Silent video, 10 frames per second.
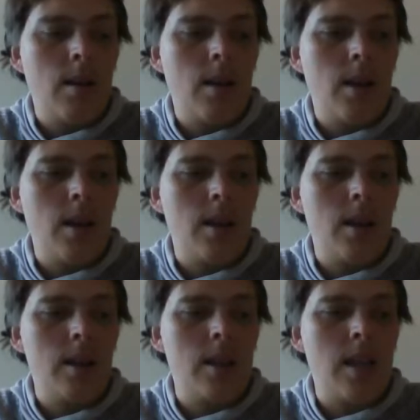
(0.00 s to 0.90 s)

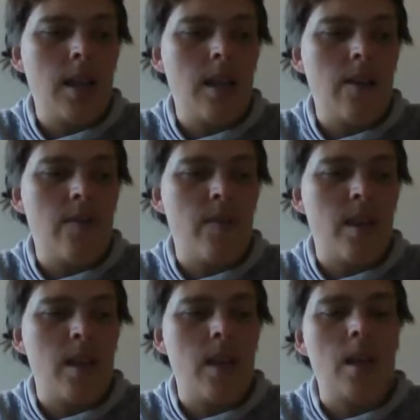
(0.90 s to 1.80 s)
I gave
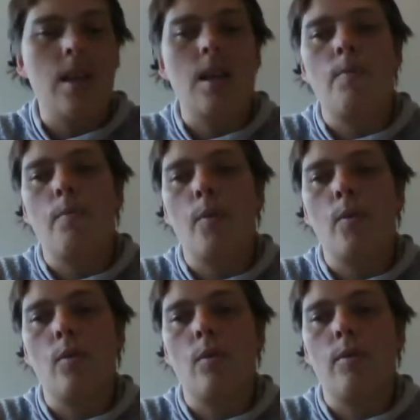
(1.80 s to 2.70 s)
the
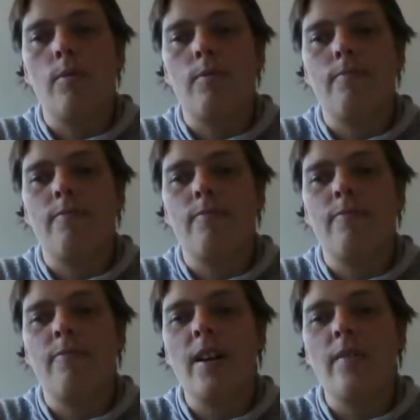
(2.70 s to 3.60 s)
book
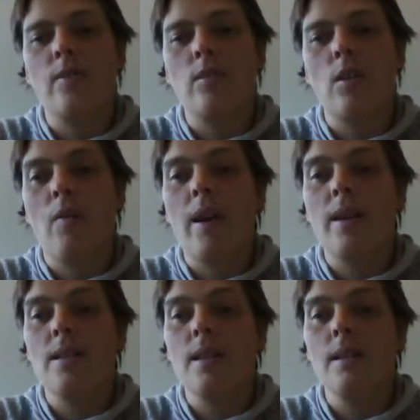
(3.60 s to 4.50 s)
5-star
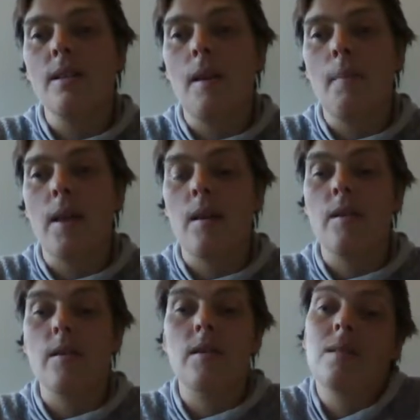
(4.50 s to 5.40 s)
rating
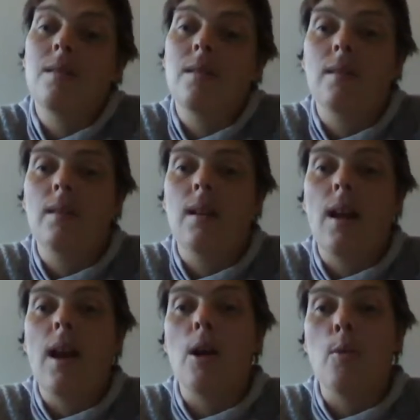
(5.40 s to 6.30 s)
because
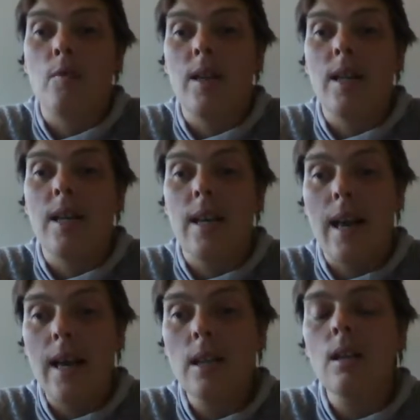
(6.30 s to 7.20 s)
I would read it
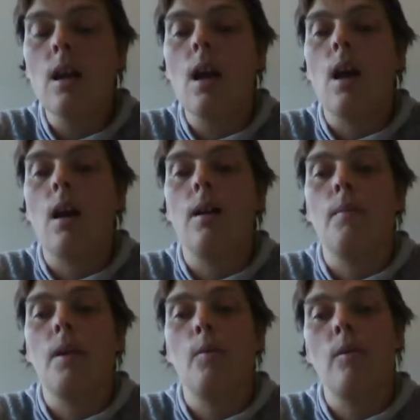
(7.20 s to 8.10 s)
again.
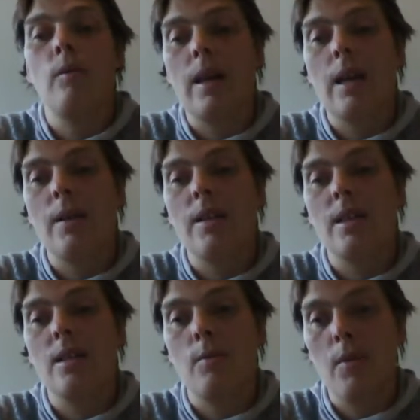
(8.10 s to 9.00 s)
I will recommend
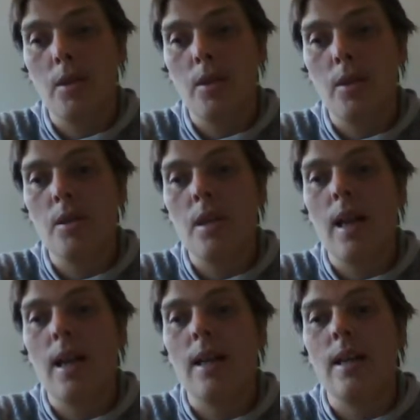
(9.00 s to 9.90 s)
it to others,
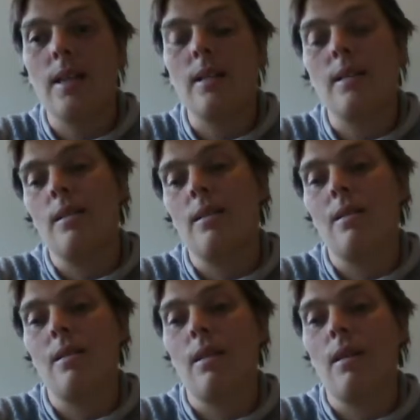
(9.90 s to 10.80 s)
and
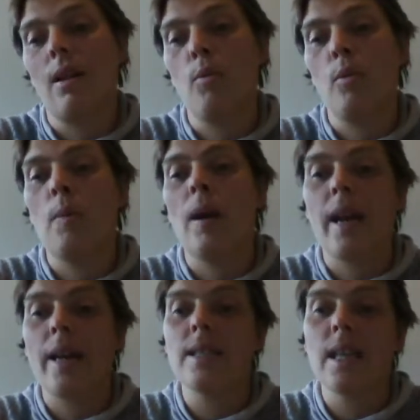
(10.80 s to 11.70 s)
I would buy
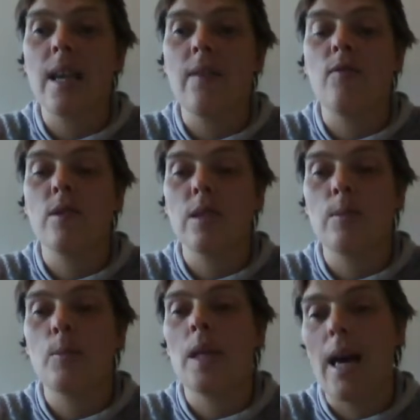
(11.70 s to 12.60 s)
it as a gift for
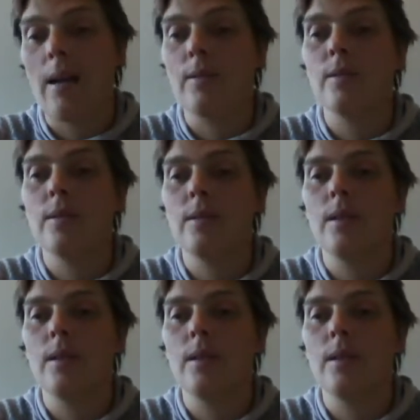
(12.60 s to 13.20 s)
somebody else.